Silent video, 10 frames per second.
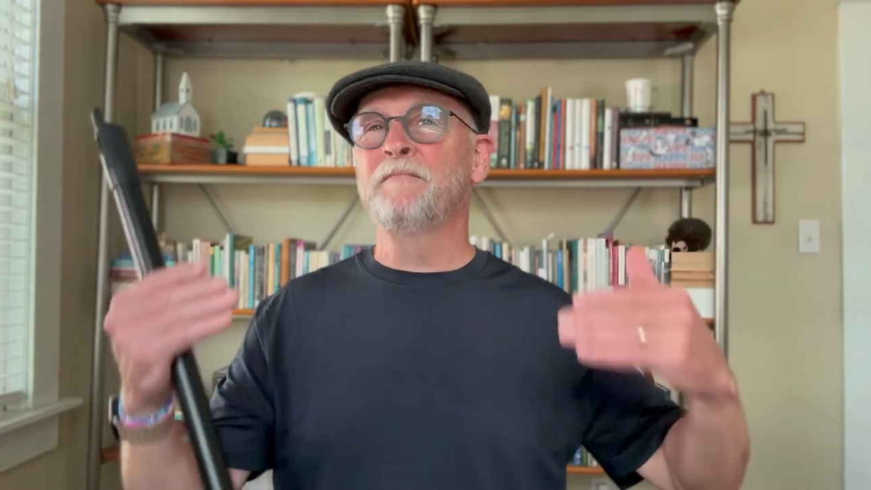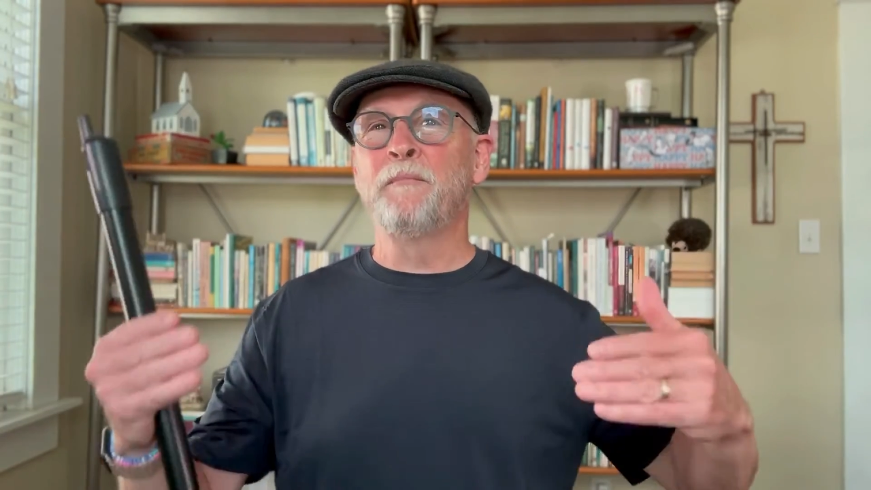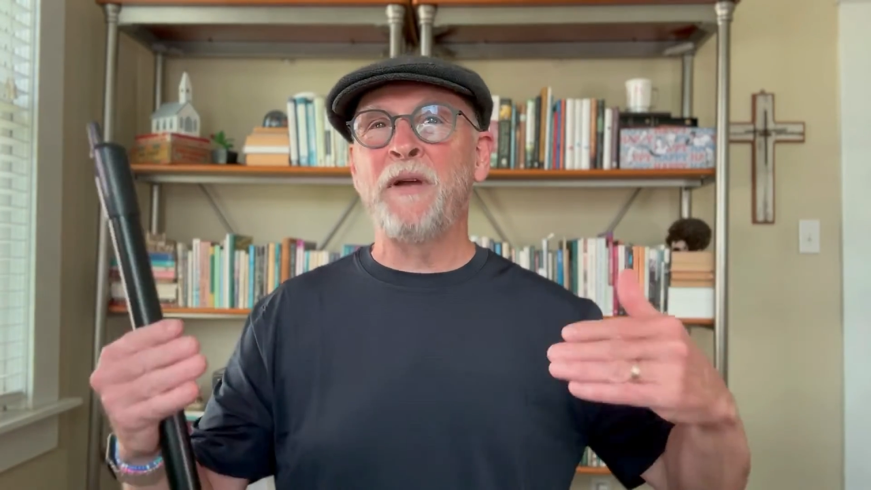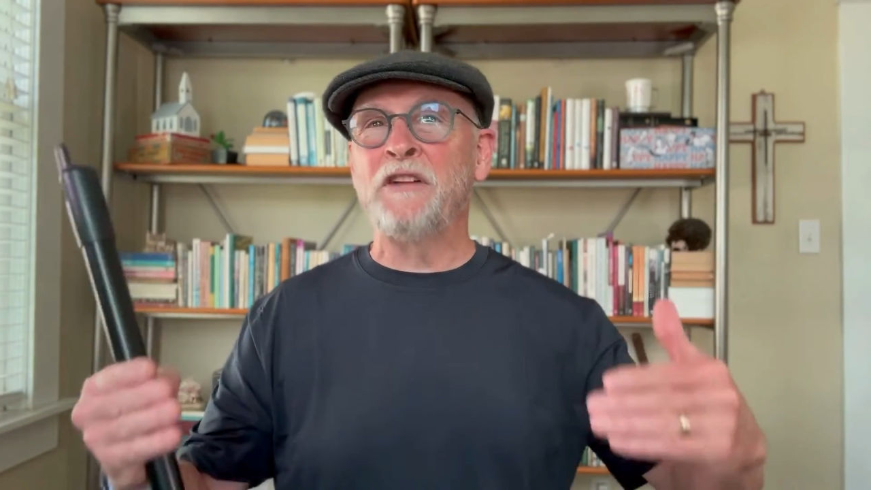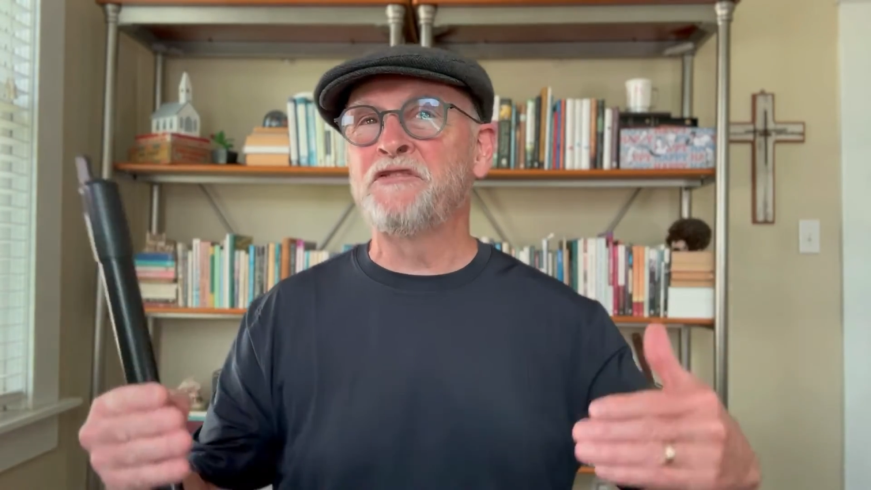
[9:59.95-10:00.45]

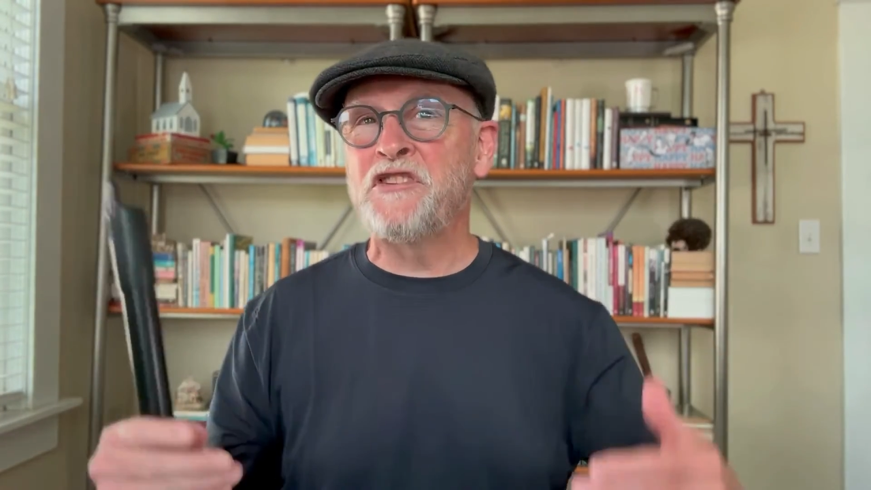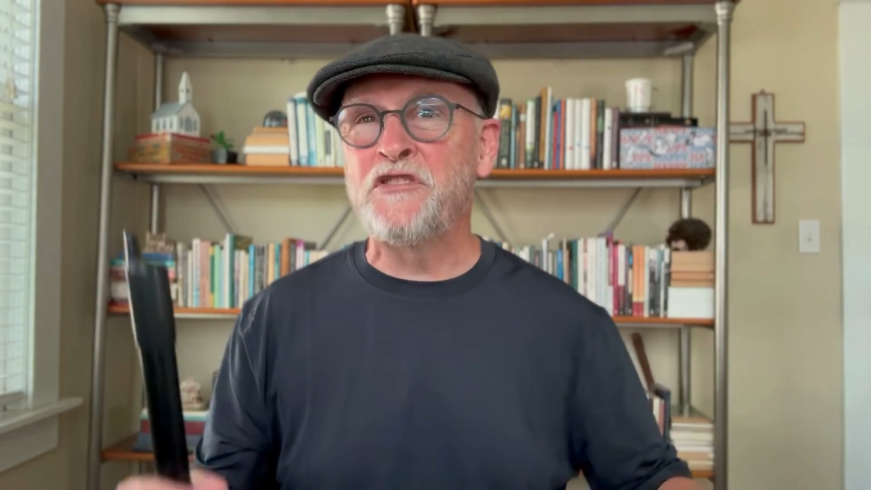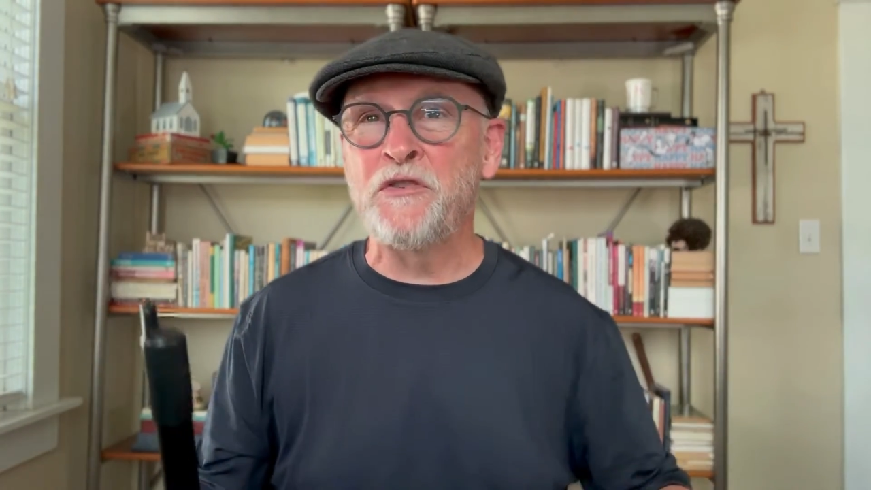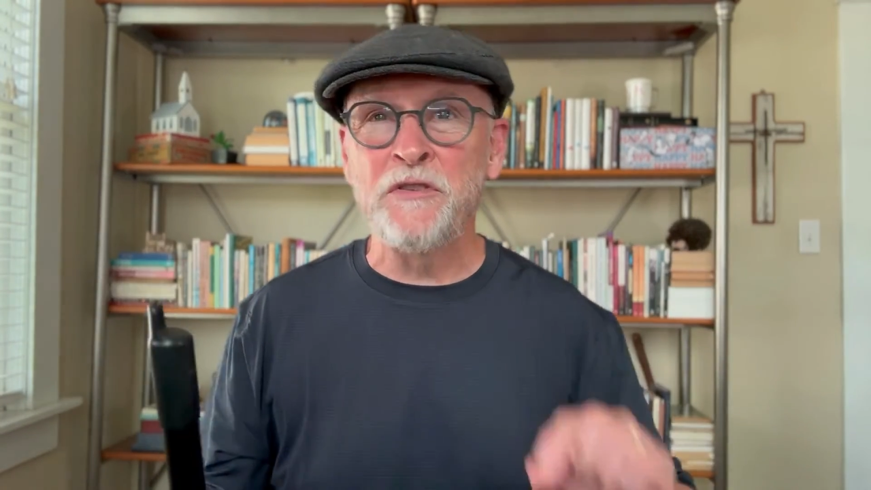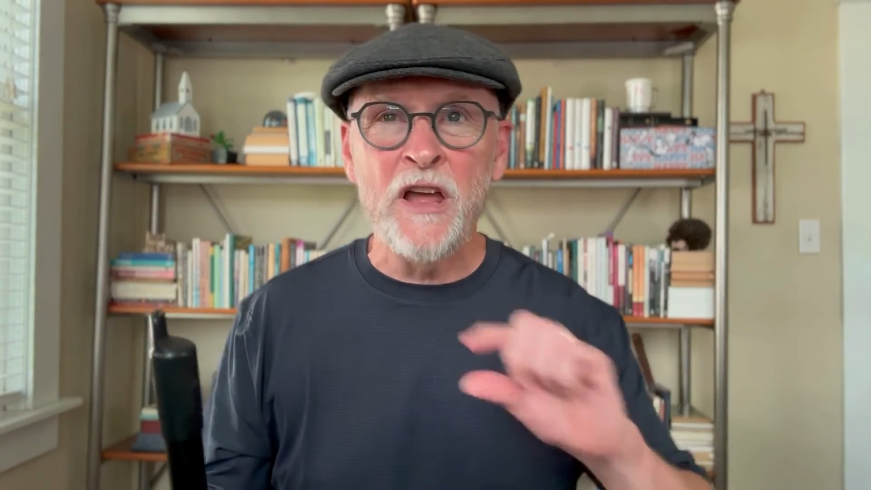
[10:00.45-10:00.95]
bouncy
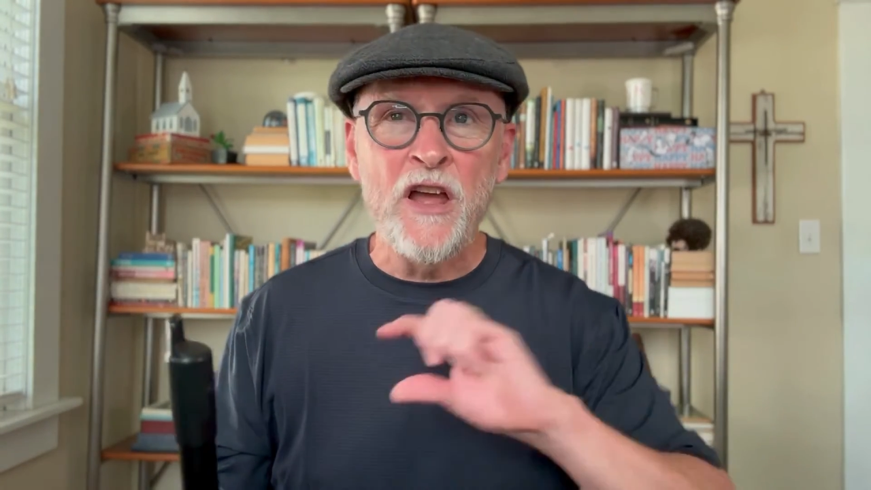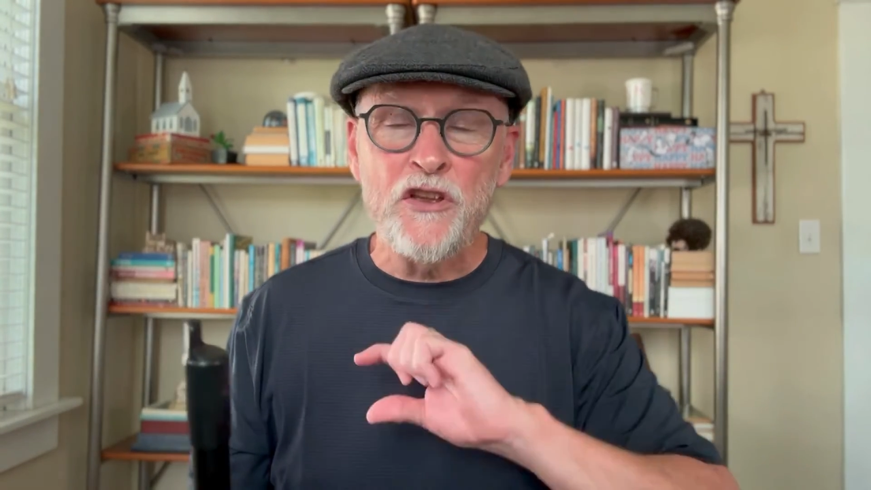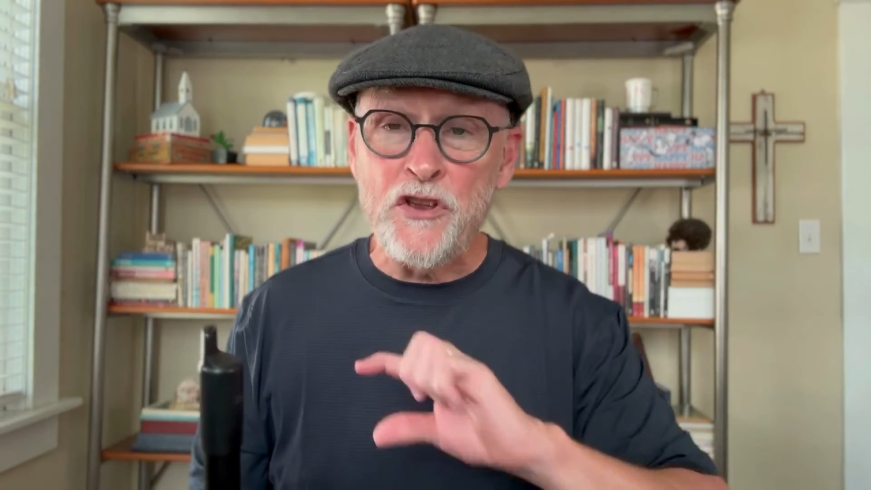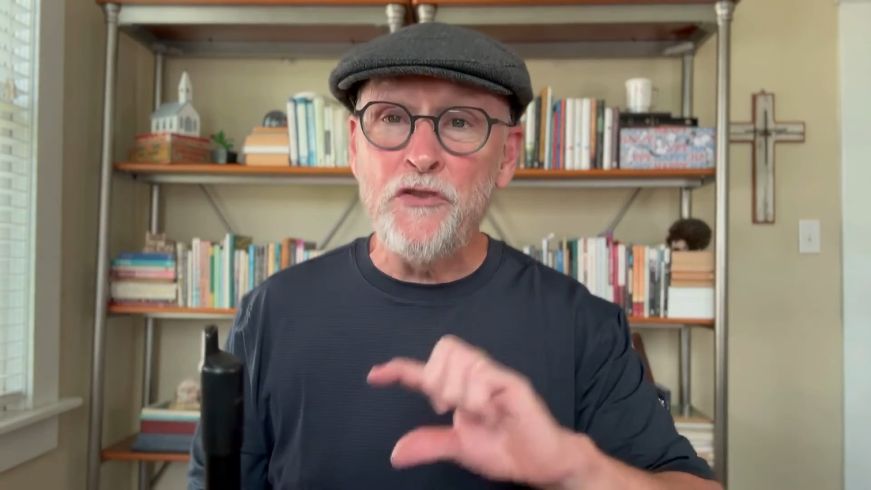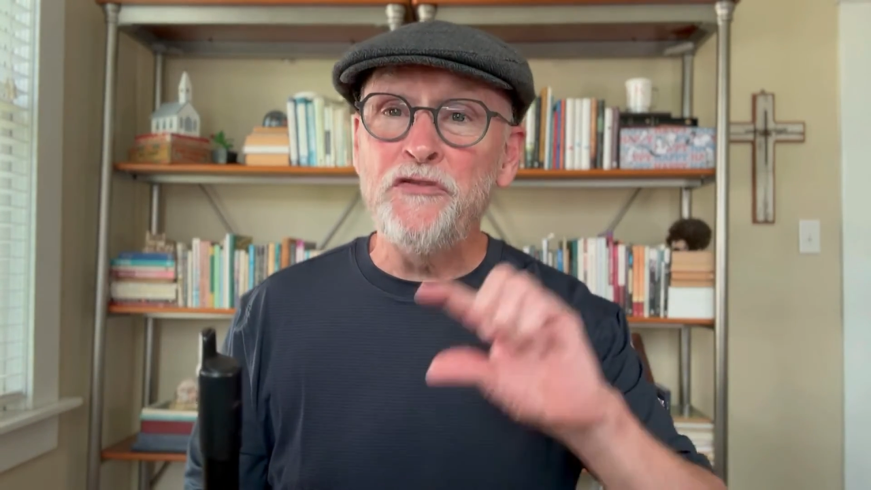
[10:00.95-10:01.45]
tune,
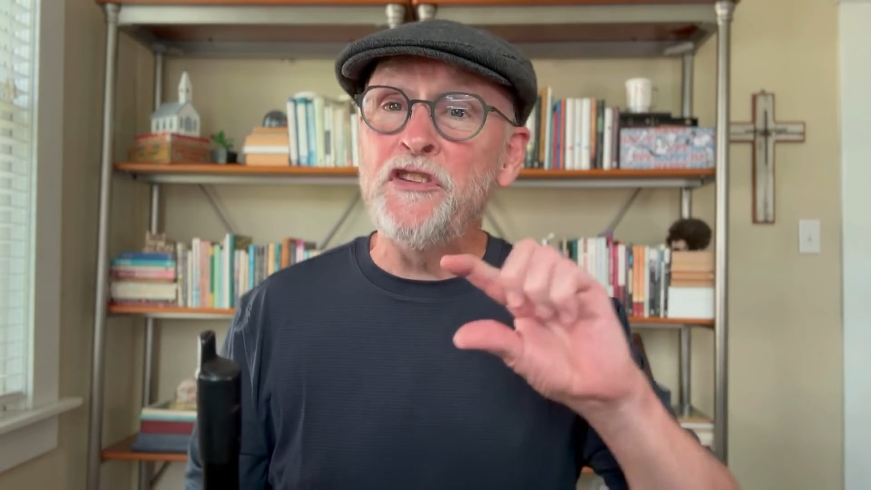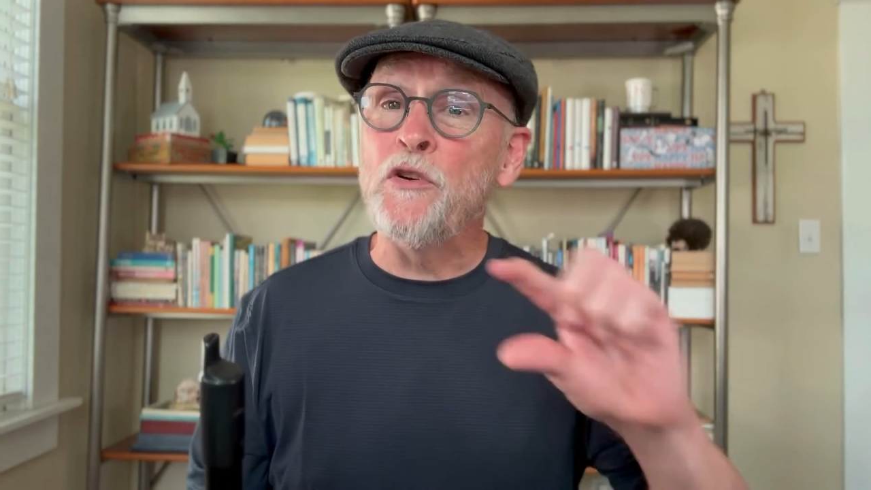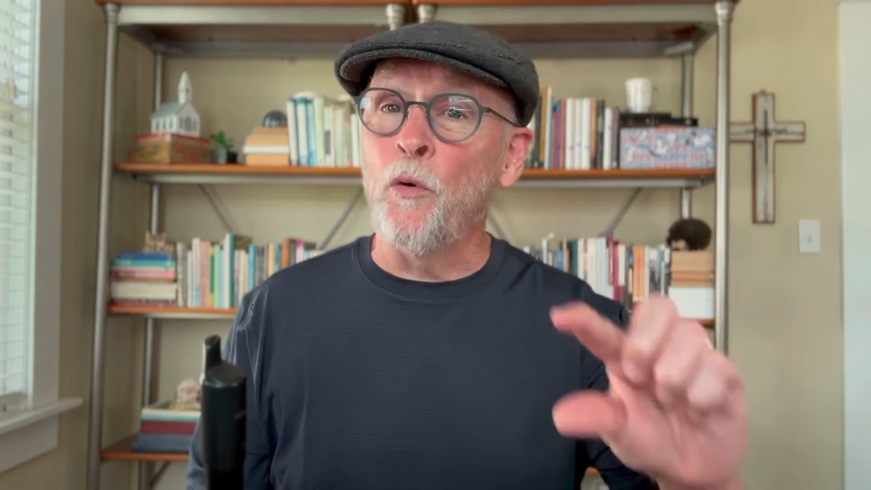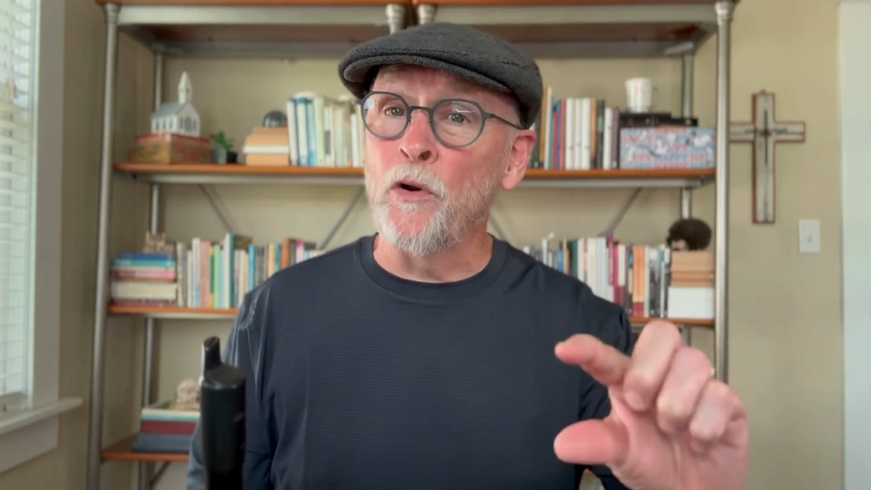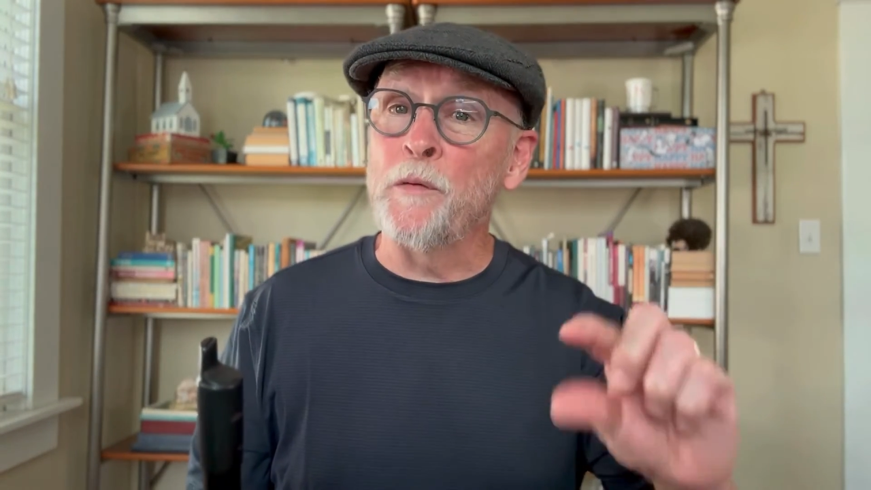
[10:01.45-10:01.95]
use the
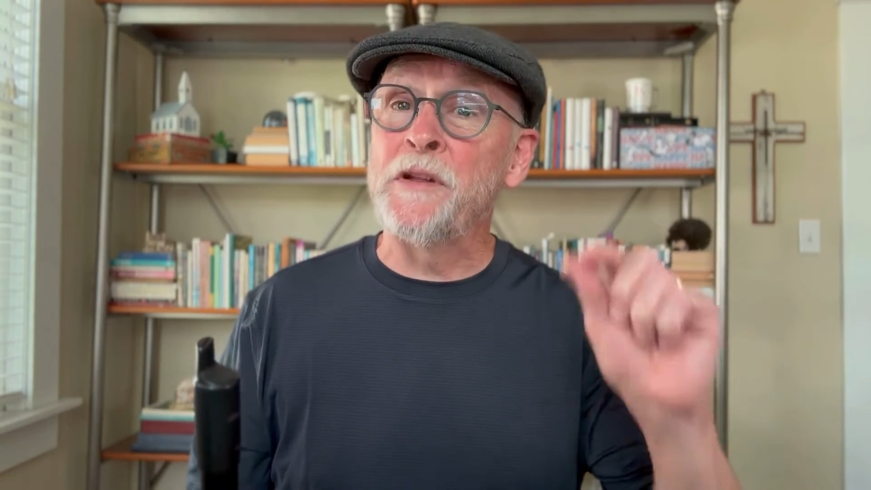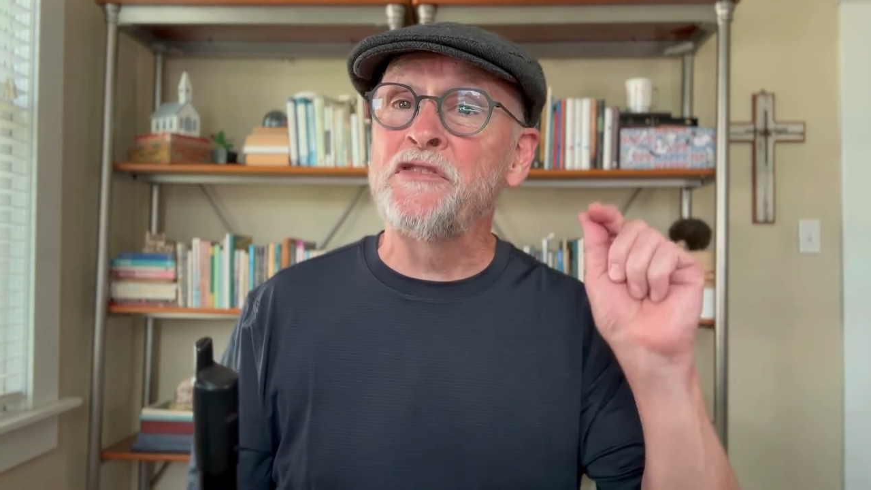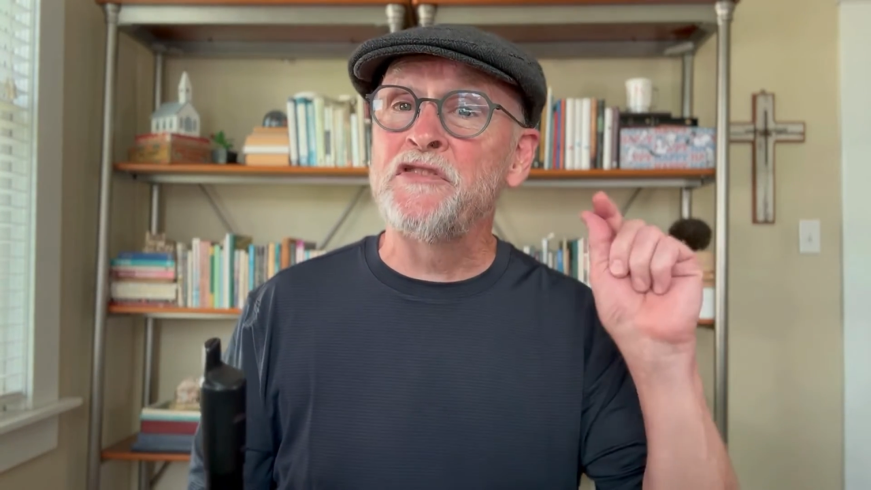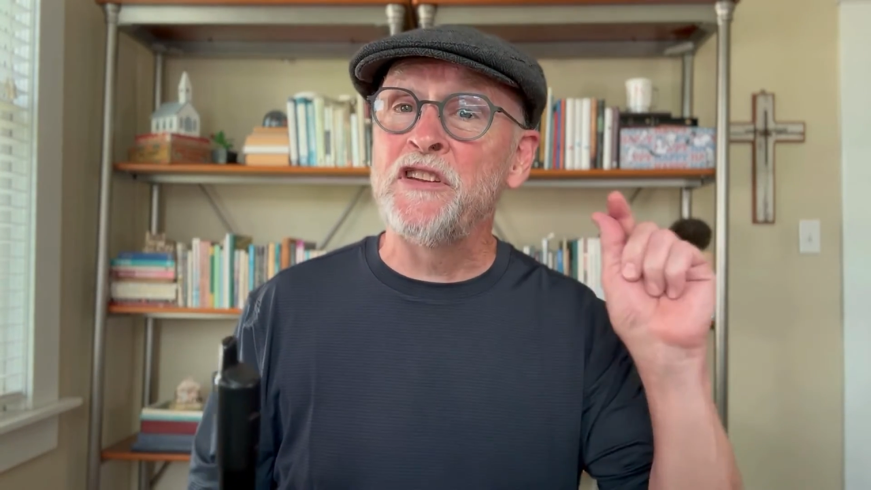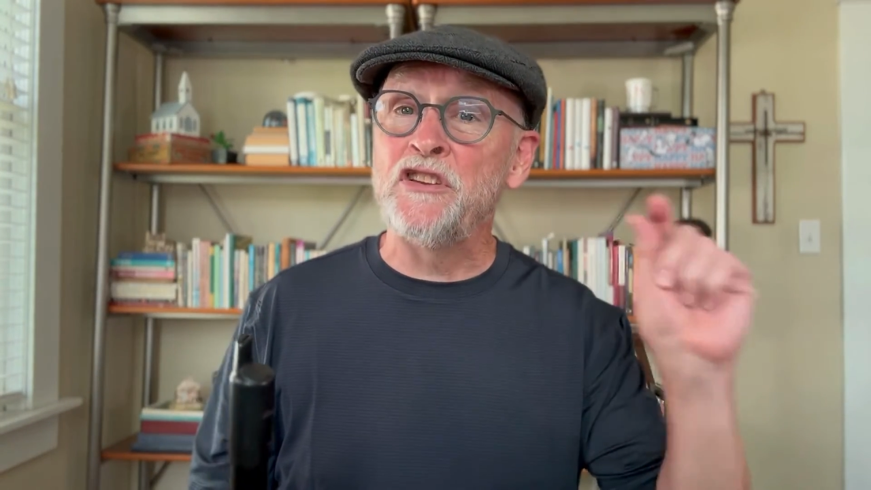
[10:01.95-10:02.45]
ornaments that